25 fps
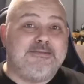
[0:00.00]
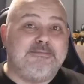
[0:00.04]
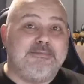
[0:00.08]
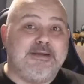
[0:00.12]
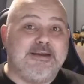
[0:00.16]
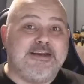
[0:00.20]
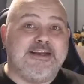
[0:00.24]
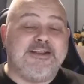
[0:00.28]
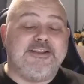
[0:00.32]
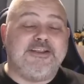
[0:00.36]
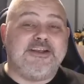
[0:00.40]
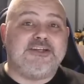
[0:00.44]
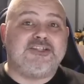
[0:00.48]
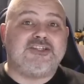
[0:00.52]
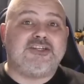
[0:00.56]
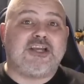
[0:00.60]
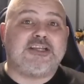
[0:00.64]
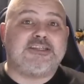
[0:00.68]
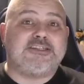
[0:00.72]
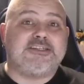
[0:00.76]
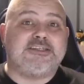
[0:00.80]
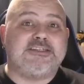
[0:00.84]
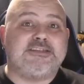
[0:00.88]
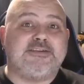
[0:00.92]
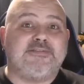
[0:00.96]
meaning that a
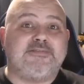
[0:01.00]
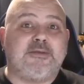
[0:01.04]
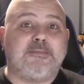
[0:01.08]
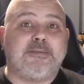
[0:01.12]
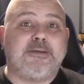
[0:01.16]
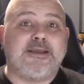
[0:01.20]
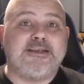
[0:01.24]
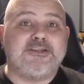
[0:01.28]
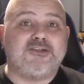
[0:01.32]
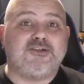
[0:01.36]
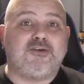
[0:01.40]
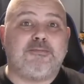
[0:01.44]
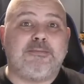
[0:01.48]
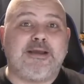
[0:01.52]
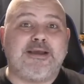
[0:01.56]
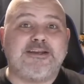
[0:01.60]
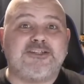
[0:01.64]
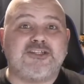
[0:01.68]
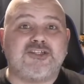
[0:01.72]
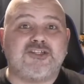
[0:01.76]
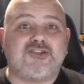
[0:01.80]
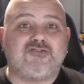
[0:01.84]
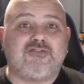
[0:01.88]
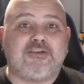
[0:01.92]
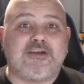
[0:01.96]
justice of the peace or
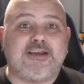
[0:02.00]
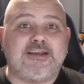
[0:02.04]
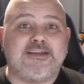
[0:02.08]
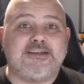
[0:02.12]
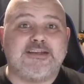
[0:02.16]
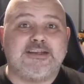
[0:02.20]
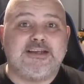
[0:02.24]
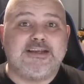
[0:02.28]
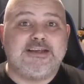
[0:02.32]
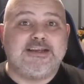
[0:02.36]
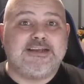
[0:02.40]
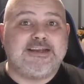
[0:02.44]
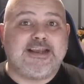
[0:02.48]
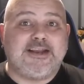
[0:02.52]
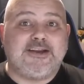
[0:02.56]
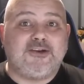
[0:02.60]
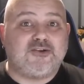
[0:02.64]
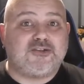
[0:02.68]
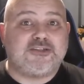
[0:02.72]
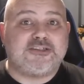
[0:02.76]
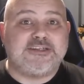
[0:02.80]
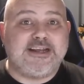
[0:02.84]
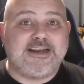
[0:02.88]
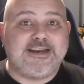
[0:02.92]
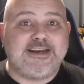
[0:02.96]
magistrate
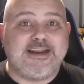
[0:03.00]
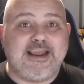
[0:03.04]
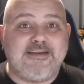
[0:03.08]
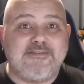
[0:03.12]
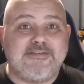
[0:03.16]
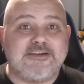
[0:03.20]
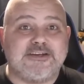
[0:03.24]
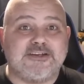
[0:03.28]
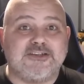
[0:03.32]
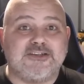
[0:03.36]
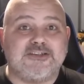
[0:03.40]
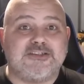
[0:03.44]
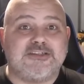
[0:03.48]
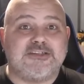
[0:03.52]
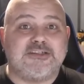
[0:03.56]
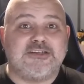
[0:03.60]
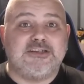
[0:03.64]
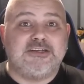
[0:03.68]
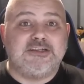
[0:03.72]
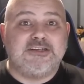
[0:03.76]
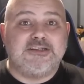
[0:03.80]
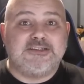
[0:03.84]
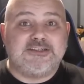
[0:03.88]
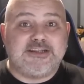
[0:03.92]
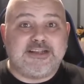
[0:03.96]
cannot see any evidence
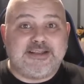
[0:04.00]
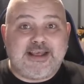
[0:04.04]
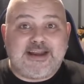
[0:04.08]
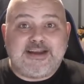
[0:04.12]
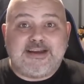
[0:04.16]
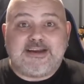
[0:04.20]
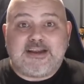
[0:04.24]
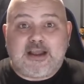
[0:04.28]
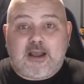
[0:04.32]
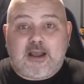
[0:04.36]
to then